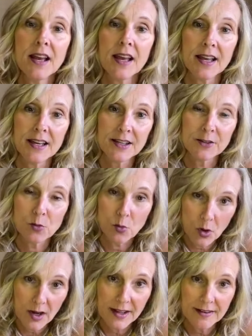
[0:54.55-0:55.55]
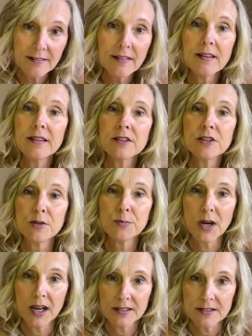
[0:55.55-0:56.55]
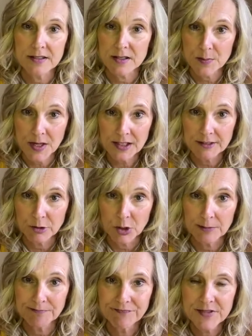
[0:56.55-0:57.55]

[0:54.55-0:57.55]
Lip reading: and one to practice a spelling rule.